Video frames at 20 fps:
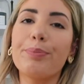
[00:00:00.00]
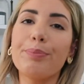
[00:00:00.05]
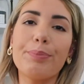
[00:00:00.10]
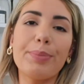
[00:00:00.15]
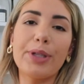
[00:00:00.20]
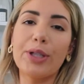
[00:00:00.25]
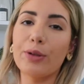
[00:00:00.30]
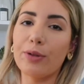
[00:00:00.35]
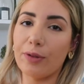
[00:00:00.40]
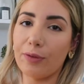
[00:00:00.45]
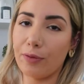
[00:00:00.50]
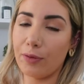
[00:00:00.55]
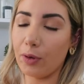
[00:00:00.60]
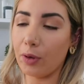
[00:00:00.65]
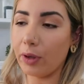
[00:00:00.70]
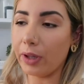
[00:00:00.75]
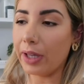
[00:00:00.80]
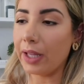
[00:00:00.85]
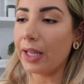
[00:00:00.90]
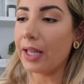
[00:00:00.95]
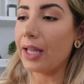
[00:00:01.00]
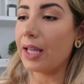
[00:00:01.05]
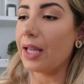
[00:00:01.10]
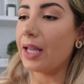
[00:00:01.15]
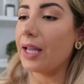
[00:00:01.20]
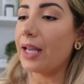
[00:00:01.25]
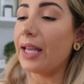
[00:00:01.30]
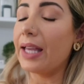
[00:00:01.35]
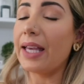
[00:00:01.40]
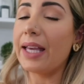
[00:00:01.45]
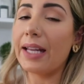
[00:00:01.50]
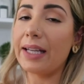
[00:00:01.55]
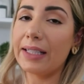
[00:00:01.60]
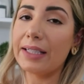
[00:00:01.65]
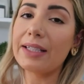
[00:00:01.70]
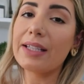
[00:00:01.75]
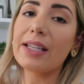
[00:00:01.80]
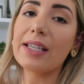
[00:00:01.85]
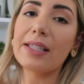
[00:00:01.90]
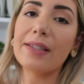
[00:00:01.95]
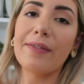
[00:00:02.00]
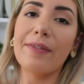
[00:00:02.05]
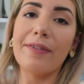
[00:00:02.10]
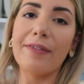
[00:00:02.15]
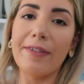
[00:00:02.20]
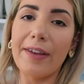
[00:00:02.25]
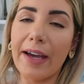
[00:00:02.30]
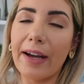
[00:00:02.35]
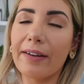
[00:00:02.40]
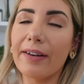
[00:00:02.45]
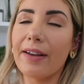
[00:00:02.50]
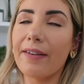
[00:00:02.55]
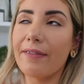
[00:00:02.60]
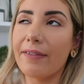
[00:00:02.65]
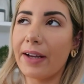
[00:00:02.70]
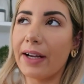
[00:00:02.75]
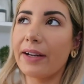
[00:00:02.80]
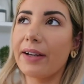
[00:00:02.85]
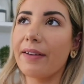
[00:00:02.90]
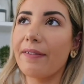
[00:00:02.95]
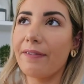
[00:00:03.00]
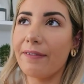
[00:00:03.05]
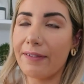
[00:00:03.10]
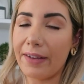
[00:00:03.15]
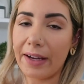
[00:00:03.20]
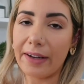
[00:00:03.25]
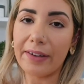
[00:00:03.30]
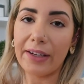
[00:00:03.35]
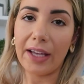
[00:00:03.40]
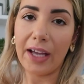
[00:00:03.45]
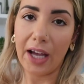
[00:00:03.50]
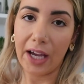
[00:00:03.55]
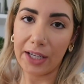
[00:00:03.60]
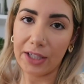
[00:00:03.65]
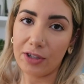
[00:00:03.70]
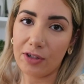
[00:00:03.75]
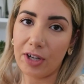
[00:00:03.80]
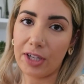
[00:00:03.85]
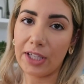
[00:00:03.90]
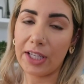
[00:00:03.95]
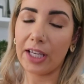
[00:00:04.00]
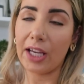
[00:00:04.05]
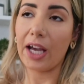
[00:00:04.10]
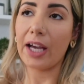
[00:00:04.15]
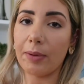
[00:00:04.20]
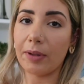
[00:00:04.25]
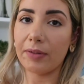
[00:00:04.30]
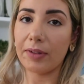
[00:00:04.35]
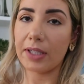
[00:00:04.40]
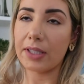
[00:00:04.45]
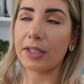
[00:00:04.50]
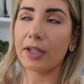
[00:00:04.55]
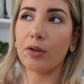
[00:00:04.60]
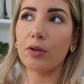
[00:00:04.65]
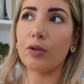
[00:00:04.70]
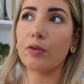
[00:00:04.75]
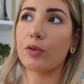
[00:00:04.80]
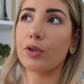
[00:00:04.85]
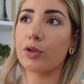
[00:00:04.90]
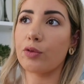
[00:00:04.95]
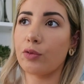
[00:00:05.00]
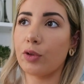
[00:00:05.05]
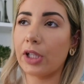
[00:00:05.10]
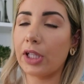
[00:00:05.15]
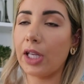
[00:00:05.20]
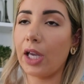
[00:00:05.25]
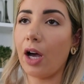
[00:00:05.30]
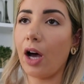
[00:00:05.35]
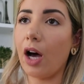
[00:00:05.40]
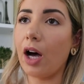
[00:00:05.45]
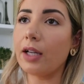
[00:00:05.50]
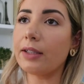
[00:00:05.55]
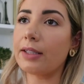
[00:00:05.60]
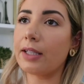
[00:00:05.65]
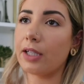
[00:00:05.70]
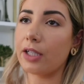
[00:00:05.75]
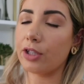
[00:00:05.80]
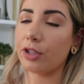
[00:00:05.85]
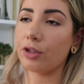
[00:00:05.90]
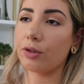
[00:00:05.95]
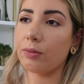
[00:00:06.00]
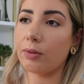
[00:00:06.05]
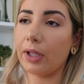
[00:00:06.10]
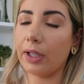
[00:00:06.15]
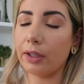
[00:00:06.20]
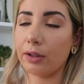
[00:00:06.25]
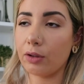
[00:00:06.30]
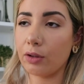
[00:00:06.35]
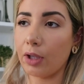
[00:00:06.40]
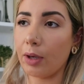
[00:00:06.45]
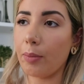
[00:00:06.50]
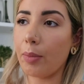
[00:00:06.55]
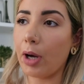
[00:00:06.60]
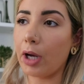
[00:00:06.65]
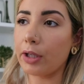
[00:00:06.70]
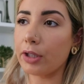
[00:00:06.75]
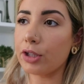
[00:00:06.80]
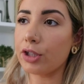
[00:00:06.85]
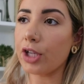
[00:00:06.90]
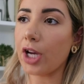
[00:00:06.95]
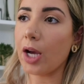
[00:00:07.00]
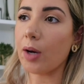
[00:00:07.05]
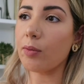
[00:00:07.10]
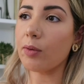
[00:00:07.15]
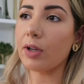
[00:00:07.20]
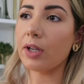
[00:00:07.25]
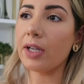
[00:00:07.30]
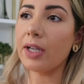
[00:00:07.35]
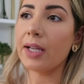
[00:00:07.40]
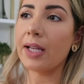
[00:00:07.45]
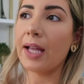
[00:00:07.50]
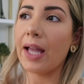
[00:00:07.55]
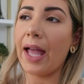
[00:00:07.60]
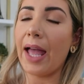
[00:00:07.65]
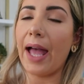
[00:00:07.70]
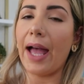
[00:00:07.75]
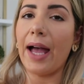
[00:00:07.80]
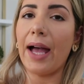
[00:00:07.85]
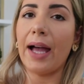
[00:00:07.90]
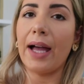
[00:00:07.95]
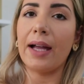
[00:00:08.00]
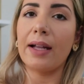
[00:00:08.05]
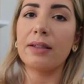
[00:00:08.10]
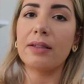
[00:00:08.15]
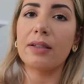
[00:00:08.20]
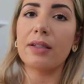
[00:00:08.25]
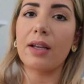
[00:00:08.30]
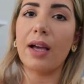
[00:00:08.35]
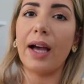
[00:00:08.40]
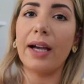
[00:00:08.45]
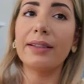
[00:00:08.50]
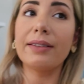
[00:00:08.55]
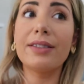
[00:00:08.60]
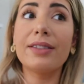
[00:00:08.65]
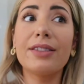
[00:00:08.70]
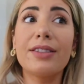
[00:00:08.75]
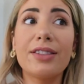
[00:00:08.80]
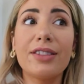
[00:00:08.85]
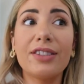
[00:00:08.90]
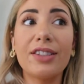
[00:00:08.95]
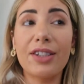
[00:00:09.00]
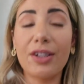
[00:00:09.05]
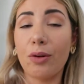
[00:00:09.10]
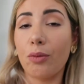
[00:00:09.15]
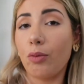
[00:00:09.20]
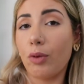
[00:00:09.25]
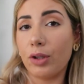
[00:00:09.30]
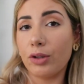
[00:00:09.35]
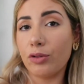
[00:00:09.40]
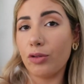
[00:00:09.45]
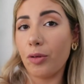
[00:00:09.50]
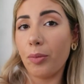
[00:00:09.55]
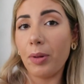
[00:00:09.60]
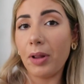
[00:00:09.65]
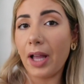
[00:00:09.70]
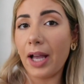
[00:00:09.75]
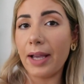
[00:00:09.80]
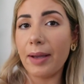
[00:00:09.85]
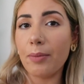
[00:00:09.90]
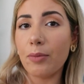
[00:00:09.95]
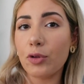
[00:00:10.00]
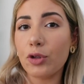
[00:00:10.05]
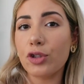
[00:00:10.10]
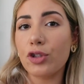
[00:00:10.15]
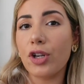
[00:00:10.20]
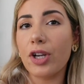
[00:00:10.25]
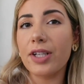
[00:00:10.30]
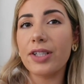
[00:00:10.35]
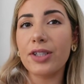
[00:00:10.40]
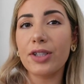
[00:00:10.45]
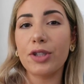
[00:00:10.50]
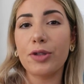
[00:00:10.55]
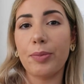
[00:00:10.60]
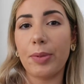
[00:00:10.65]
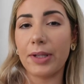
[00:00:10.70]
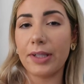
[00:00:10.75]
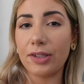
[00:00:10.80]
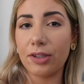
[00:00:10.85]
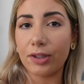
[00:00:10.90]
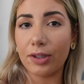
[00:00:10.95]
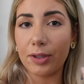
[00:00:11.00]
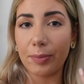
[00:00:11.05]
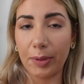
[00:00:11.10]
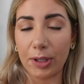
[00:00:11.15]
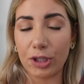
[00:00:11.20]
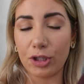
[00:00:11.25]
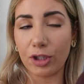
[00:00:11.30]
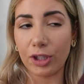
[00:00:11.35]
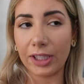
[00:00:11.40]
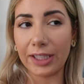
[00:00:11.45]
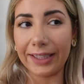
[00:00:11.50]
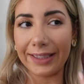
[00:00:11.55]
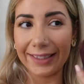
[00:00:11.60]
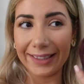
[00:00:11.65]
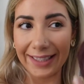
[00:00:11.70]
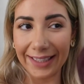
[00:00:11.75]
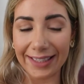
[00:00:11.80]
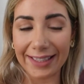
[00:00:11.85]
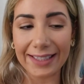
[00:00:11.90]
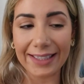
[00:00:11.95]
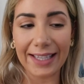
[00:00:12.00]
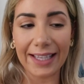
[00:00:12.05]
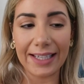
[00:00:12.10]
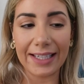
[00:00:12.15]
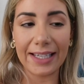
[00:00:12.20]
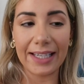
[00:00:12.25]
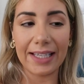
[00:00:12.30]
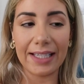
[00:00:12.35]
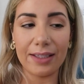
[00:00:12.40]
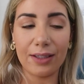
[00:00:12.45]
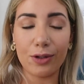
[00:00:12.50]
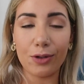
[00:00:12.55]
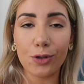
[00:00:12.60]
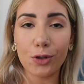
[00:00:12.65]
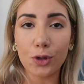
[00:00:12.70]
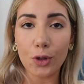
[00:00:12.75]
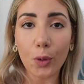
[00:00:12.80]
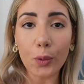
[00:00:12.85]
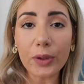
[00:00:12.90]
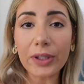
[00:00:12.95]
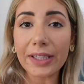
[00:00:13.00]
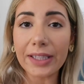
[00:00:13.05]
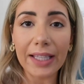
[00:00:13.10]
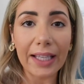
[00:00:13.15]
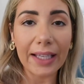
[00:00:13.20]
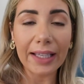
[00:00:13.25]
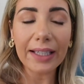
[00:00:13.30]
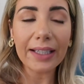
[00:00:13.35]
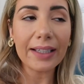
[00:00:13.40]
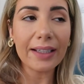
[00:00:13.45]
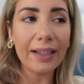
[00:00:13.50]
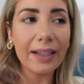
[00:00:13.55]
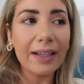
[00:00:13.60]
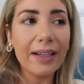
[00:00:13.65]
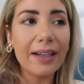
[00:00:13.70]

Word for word: beautiful and it is very very very hydrating a couple of days ago it was really hot and i like took a body shower and i didn't want to apply a moisturizer especially this that is so thick